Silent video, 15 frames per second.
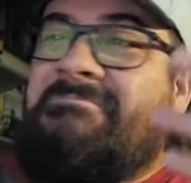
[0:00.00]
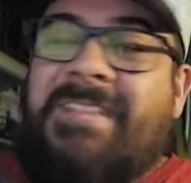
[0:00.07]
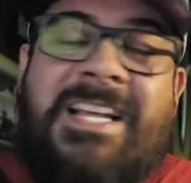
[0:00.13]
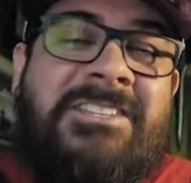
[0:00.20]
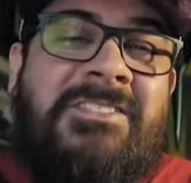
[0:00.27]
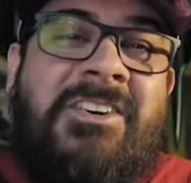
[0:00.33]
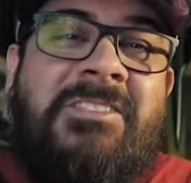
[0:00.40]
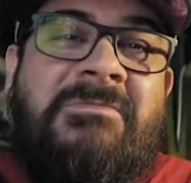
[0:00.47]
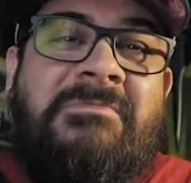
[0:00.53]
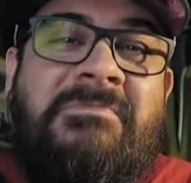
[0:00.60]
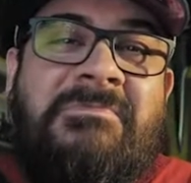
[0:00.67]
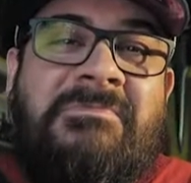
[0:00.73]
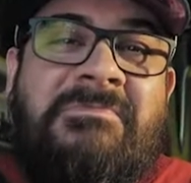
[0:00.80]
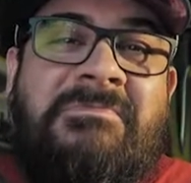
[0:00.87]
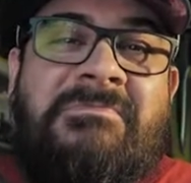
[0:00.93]
That's all.
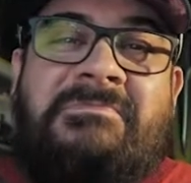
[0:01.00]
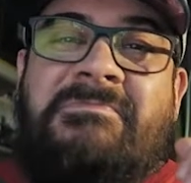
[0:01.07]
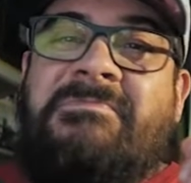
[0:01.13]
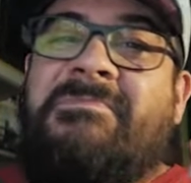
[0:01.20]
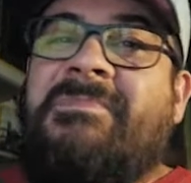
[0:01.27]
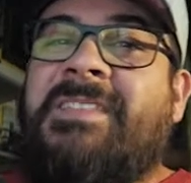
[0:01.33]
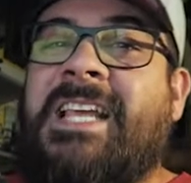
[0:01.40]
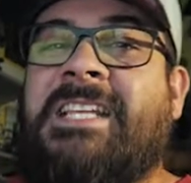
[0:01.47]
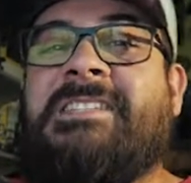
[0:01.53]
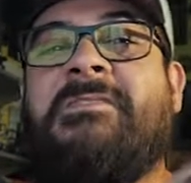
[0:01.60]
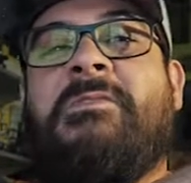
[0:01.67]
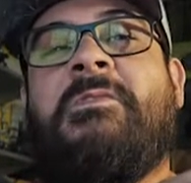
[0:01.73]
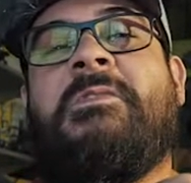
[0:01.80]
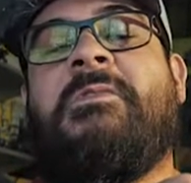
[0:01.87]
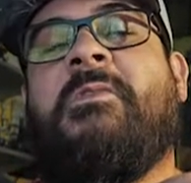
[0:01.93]
Thanks
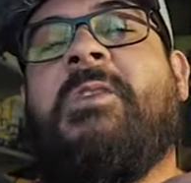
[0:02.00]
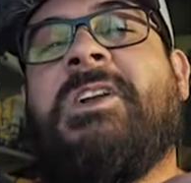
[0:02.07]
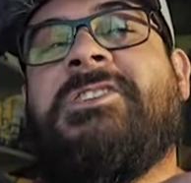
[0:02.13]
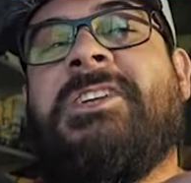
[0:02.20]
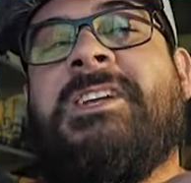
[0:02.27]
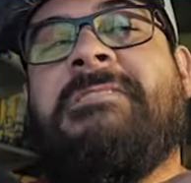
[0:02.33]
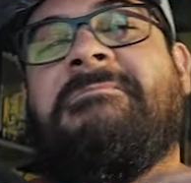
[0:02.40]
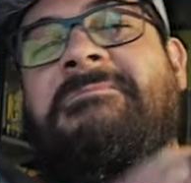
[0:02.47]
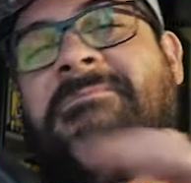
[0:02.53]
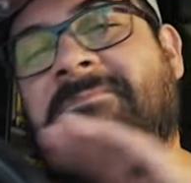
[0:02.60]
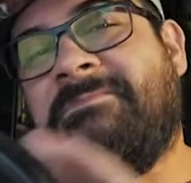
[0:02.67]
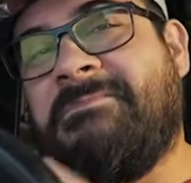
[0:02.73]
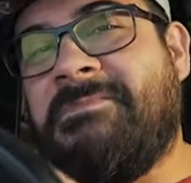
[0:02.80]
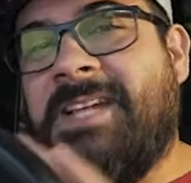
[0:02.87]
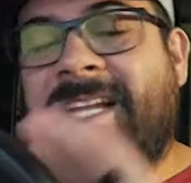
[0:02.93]
everyone for watching,
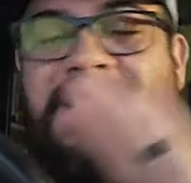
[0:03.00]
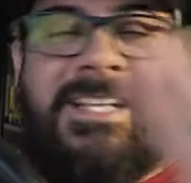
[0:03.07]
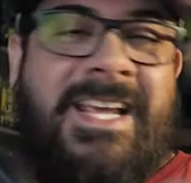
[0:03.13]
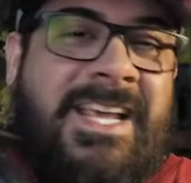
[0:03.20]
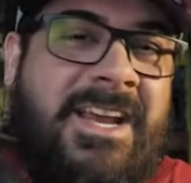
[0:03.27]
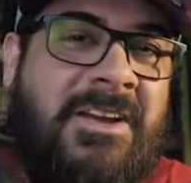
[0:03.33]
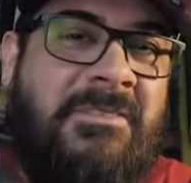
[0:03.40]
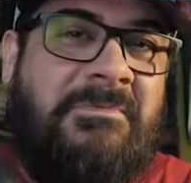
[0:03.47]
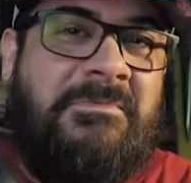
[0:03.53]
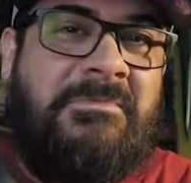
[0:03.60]
and take care.